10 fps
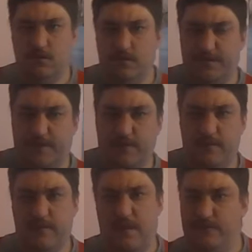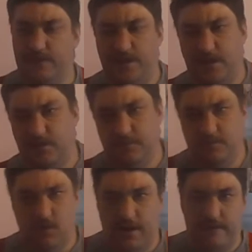6 or 7 days,
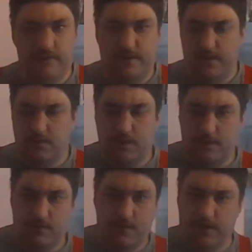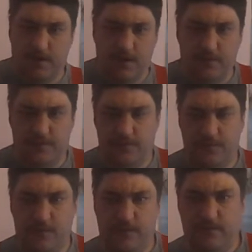whatever, anyway, 29th,
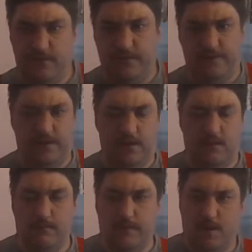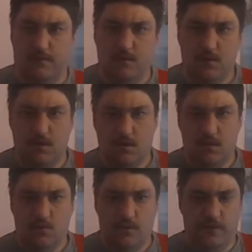30th I think it comes out,
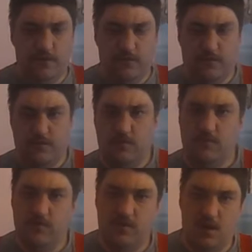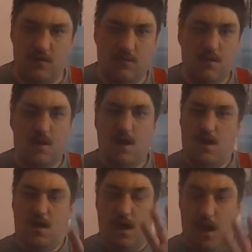one of those two. So
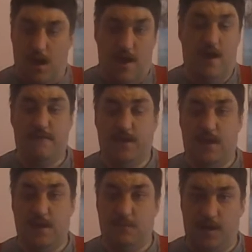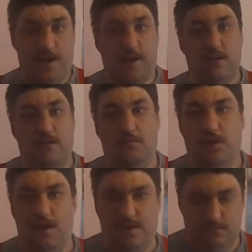I have a game I cannot
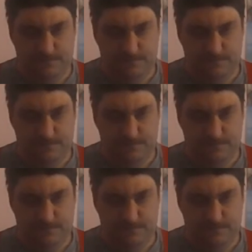play.